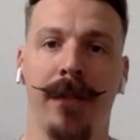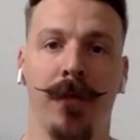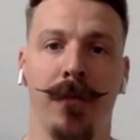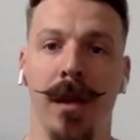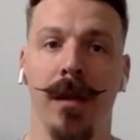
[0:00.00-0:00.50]

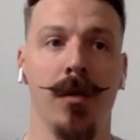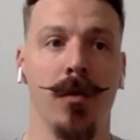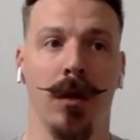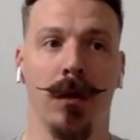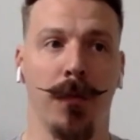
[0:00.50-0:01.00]
of men
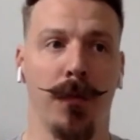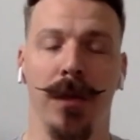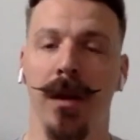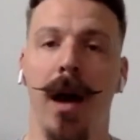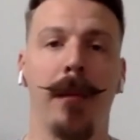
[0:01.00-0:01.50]
who are
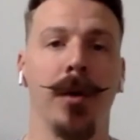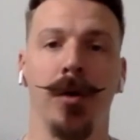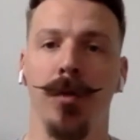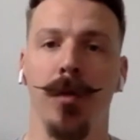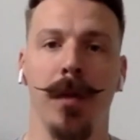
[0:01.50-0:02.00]
phenomenal
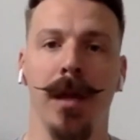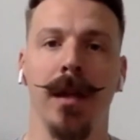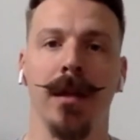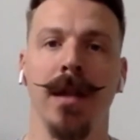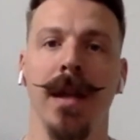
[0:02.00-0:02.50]
human
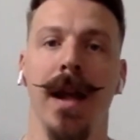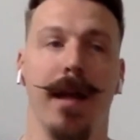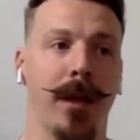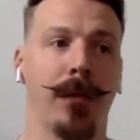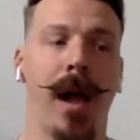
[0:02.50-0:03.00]
beings,
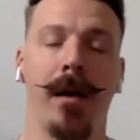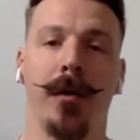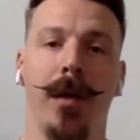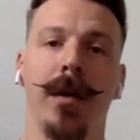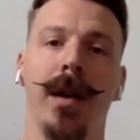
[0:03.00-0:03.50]
and they rallied
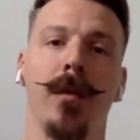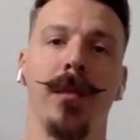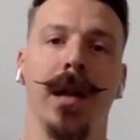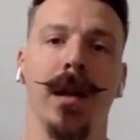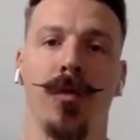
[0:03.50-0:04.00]
around and helped
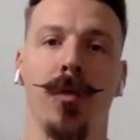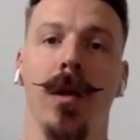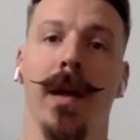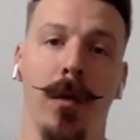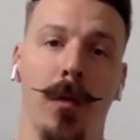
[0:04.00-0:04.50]
me get through
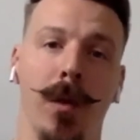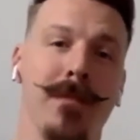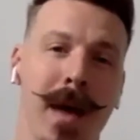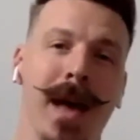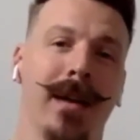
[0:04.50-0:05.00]
it. And then we
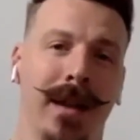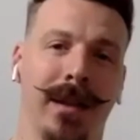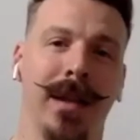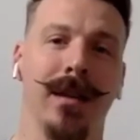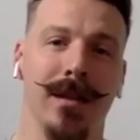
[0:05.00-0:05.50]
met at
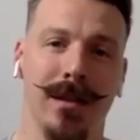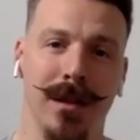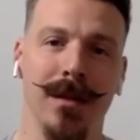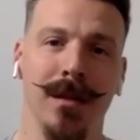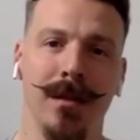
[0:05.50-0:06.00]
the end of the
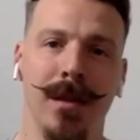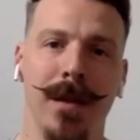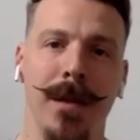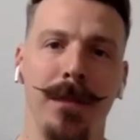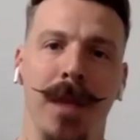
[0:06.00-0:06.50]
season,
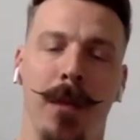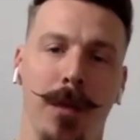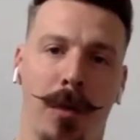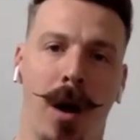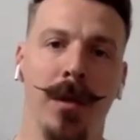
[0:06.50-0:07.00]
and we
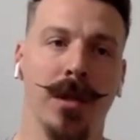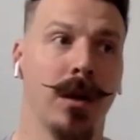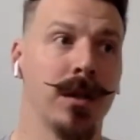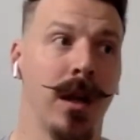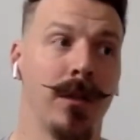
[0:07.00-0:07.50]
promised
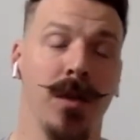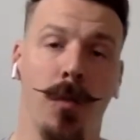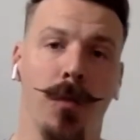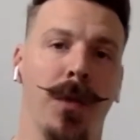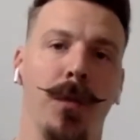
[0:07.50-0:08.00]
ourselves
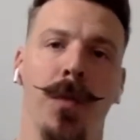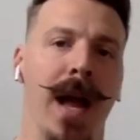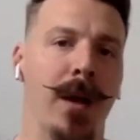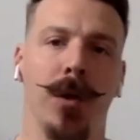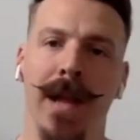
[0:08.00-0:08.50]

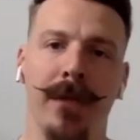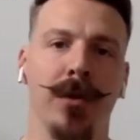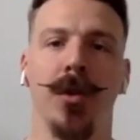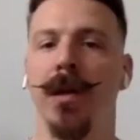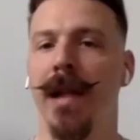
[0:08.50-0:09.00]
that we're never
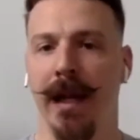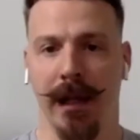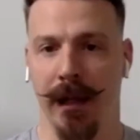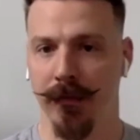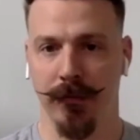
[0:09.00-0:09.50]
doing that
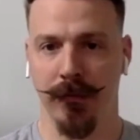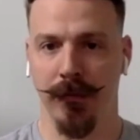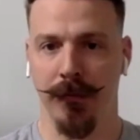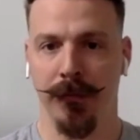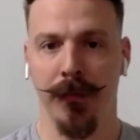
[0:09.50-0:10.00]

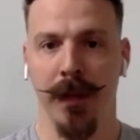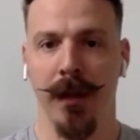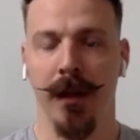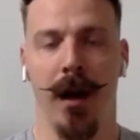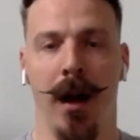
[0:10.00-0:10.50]

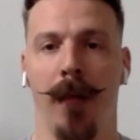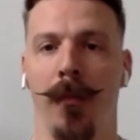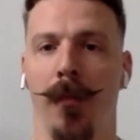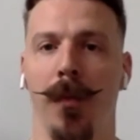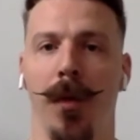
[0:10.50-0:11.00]

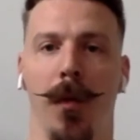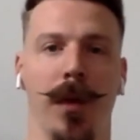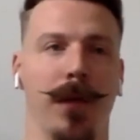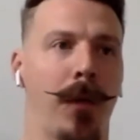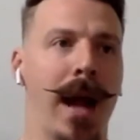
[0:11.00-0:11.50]
again.
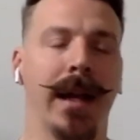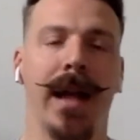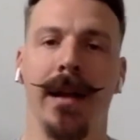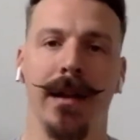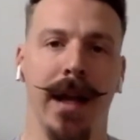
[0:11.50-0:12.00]
We've
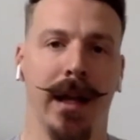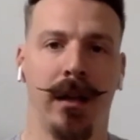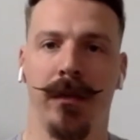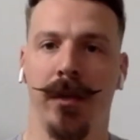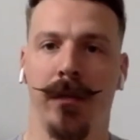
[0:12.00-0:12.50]
eradicated
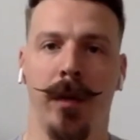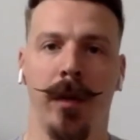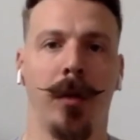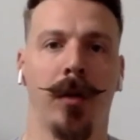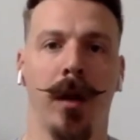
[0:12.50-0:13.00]
negativity from our
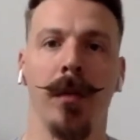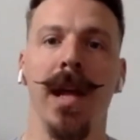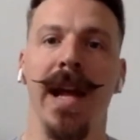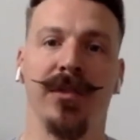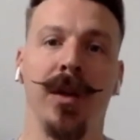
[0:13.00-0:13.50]
program.
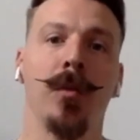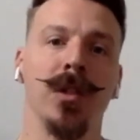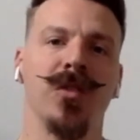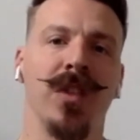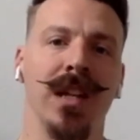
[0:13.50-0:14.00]
If
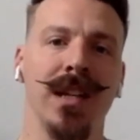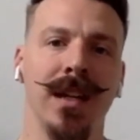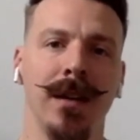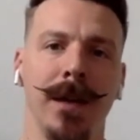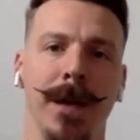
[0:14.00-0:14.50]
someone's
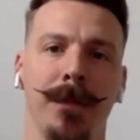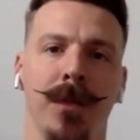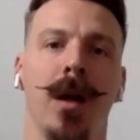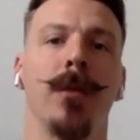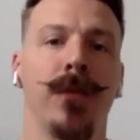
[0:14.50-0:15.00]
venting,
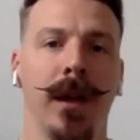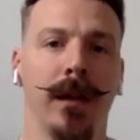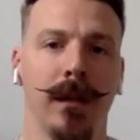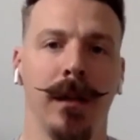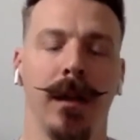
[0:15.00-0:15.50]
come
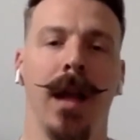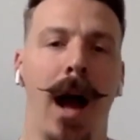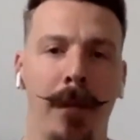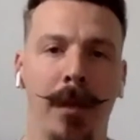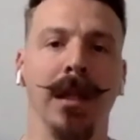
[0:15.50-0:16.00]
vent.
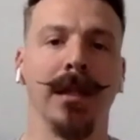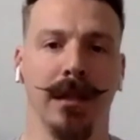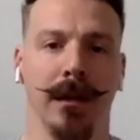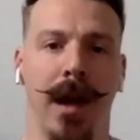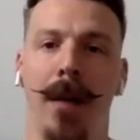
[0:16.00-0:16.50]
I'm going to
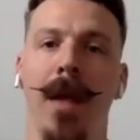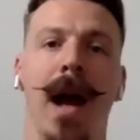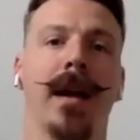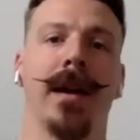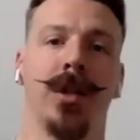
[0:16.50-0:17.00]
listen. I'm
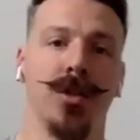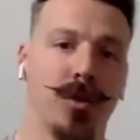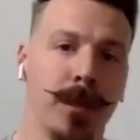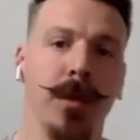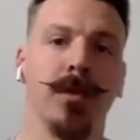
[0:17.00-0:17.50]
not going to
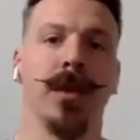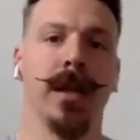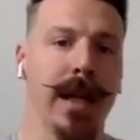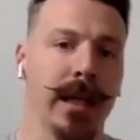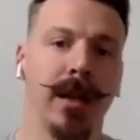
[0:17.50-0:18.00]
contribute to the
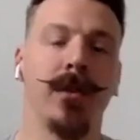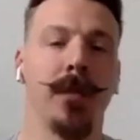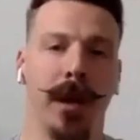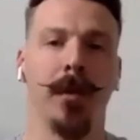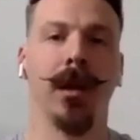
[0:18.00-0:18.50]
negativity,
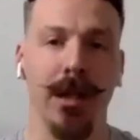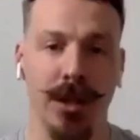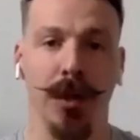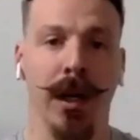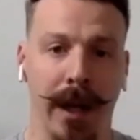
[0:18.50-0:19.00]
but I'm going to let
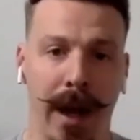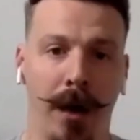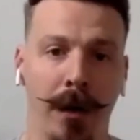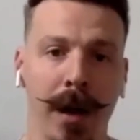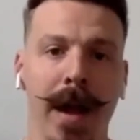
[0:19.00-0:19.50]
you get it
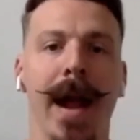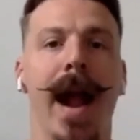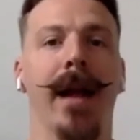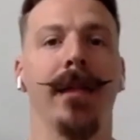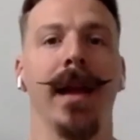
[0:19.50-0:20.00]
out.
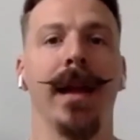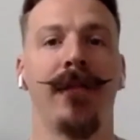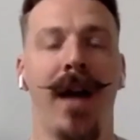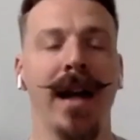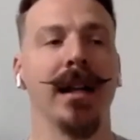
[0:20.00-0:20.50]
And then
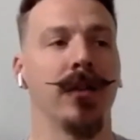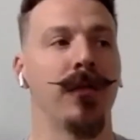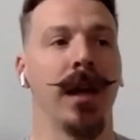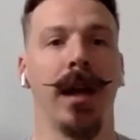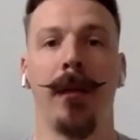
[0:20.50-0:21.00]
if I need to
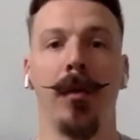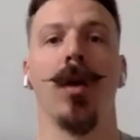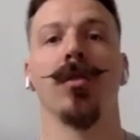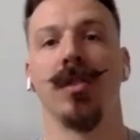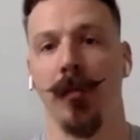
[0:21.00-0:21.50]
vent, I'm going
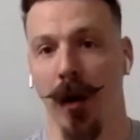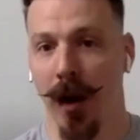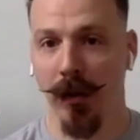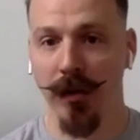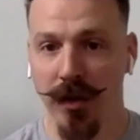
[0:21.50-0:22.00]
to go somewhere
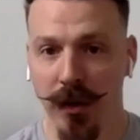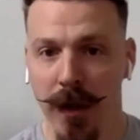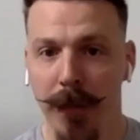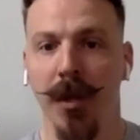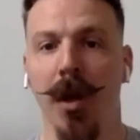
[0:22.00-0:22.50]
else.
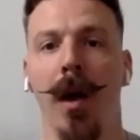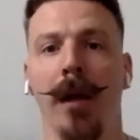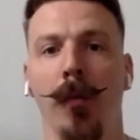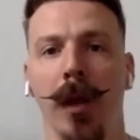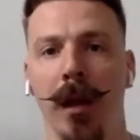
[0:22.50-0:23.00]

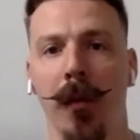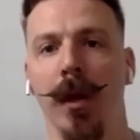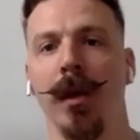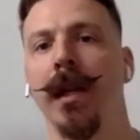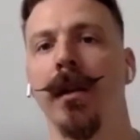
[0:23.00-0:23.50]
And
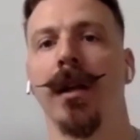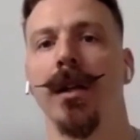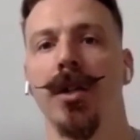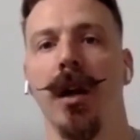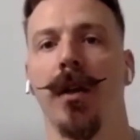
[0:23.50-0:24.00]
we lean on
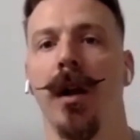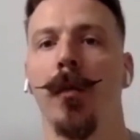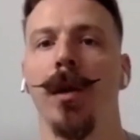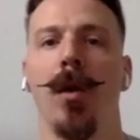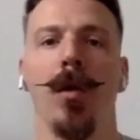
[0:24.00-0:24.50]
each other, and
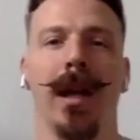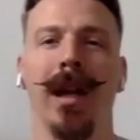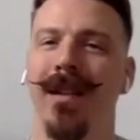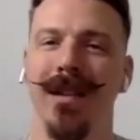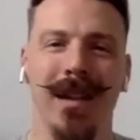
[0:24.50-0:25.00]
we don't get
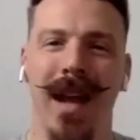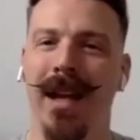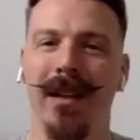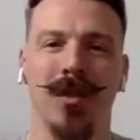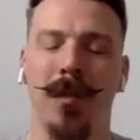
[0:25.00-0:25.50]
in these
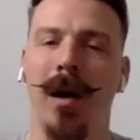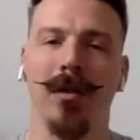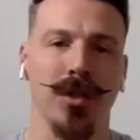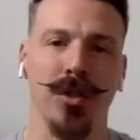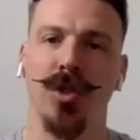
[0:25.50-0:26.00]
negative
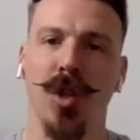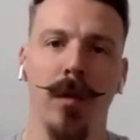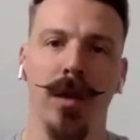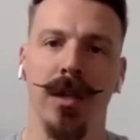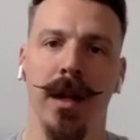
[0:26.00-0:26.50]
spirals. There's just so
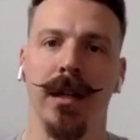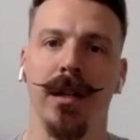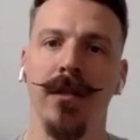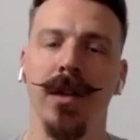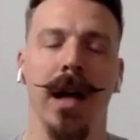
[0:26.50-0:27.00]
much
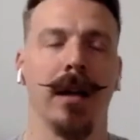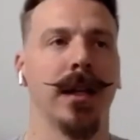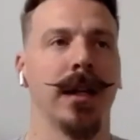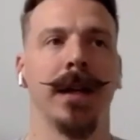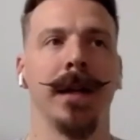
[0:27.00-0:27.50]
negativity out
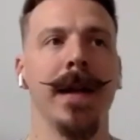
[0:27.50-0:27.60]
there. And